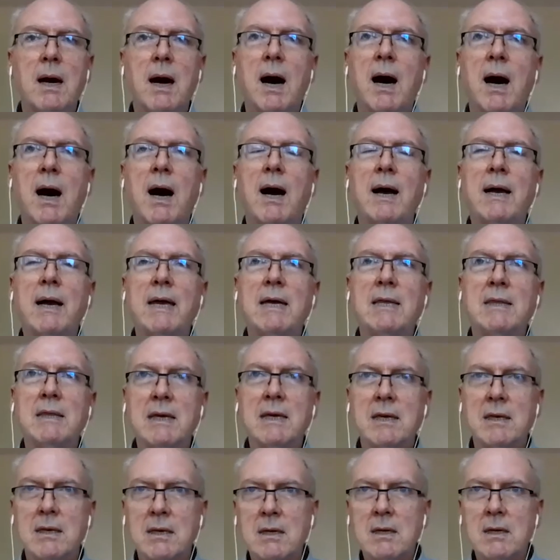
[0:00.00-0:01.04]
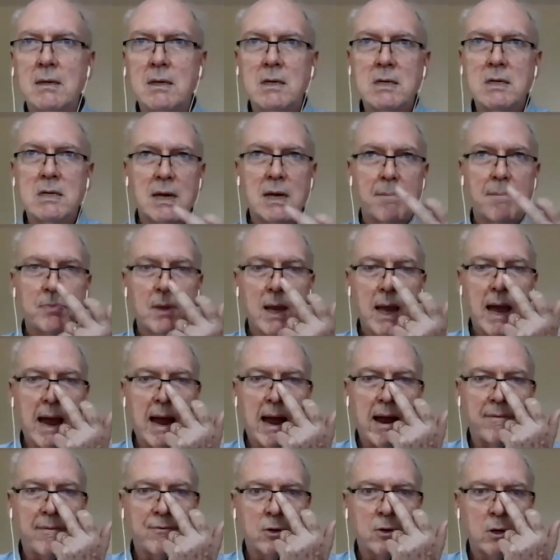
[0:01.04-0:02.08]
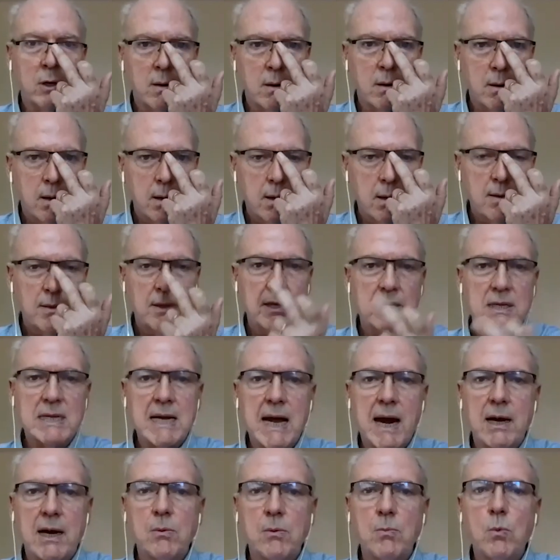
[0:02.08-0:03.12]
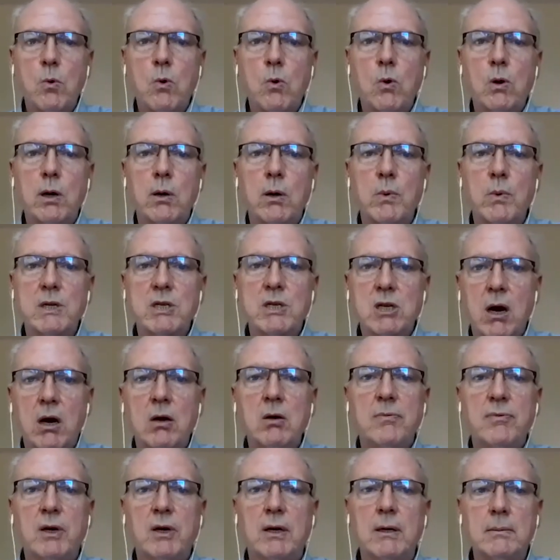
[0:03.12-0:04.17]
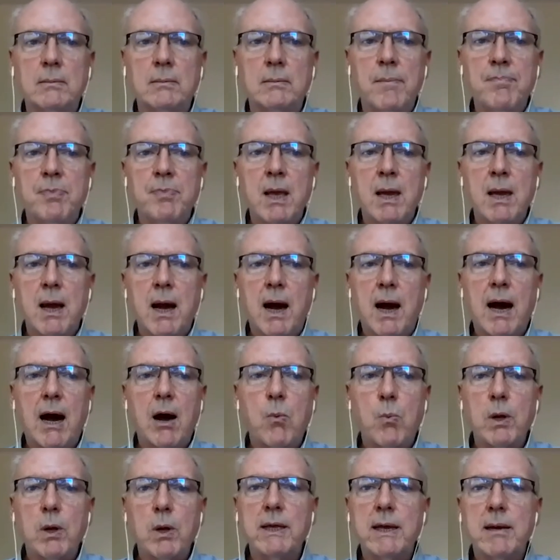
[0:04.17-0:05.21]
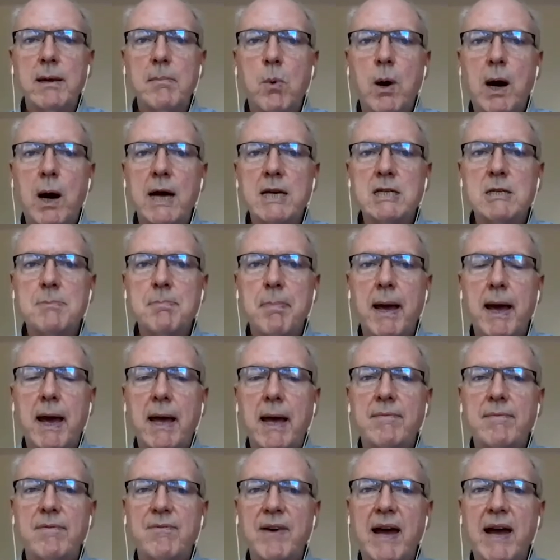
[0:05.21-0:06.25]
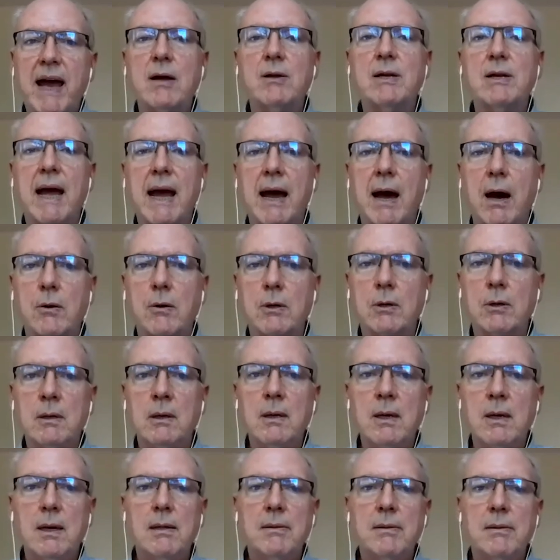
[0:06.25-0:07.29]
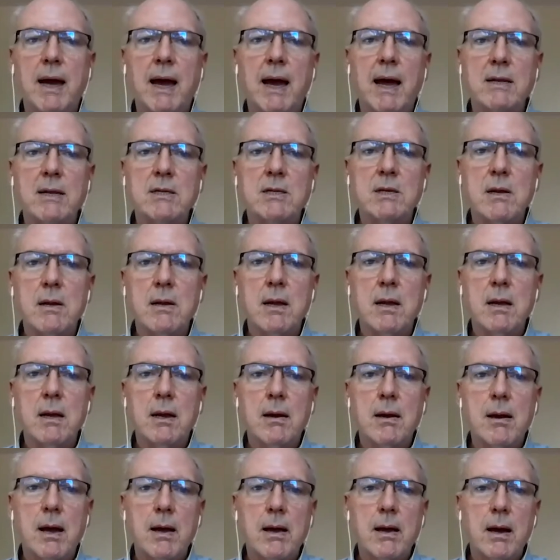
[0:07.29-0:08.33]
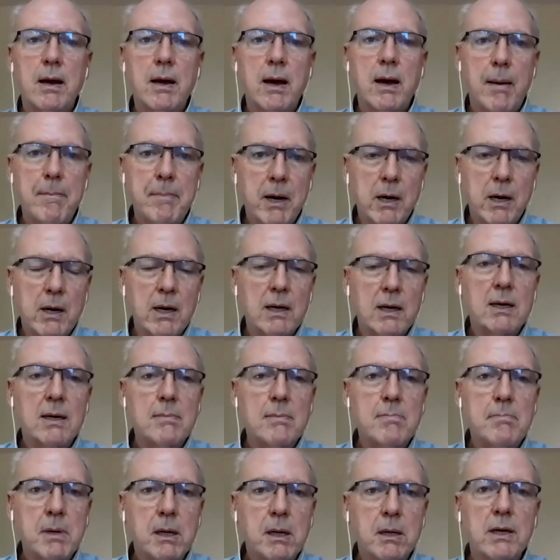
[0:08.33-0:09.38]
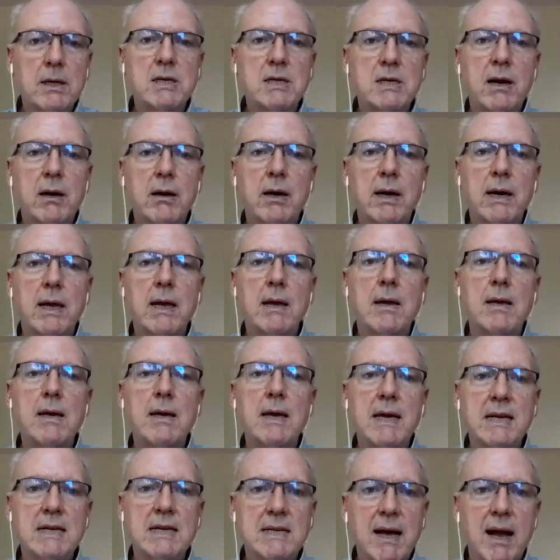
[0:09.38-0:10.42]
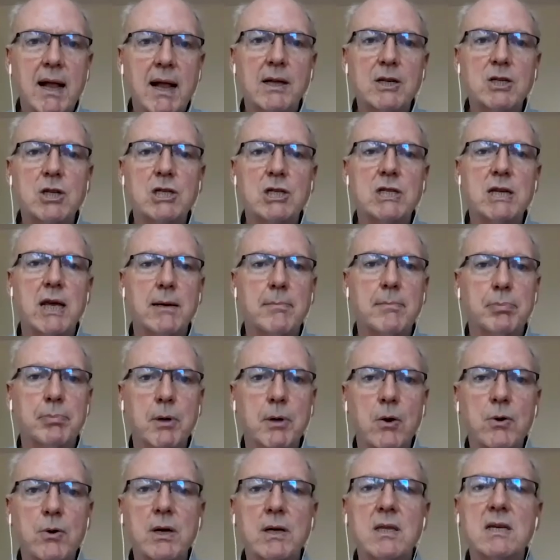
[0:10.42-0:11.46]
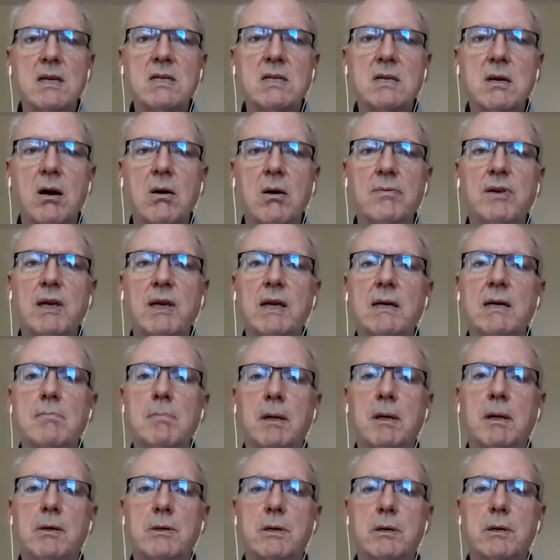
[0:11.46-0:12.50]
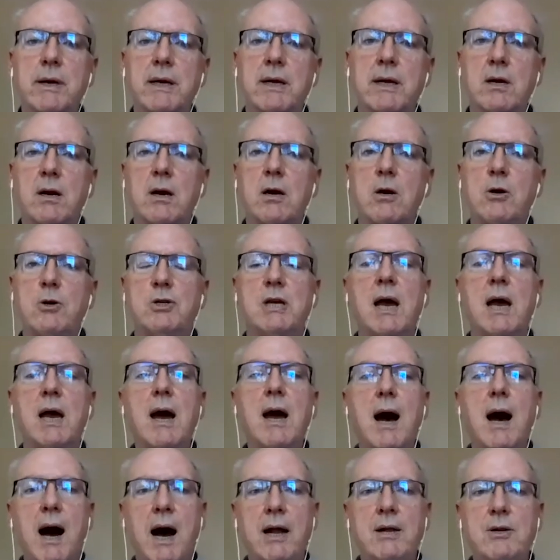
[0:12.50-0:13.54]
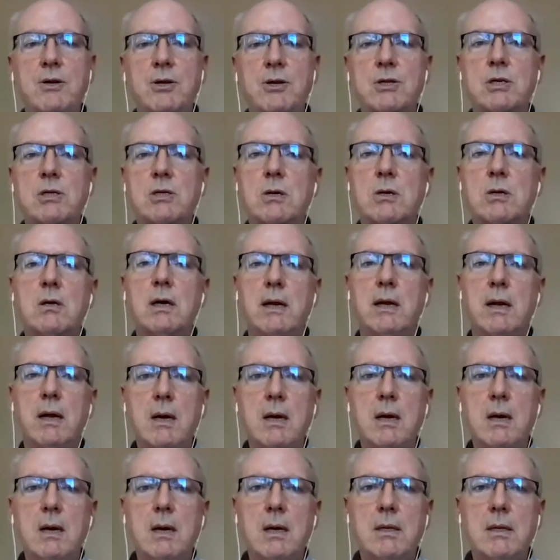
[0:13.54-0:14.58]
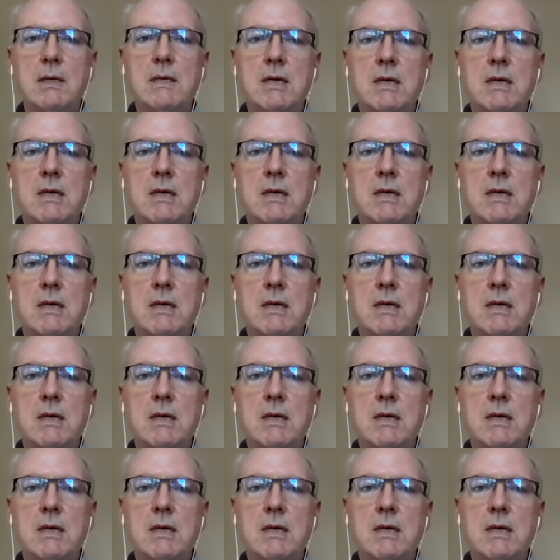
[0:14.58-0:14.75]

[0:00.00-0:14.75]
in the years after the Second War was over, William Wiseman found out that American military intelligence had broken the Soviet military codes, understood the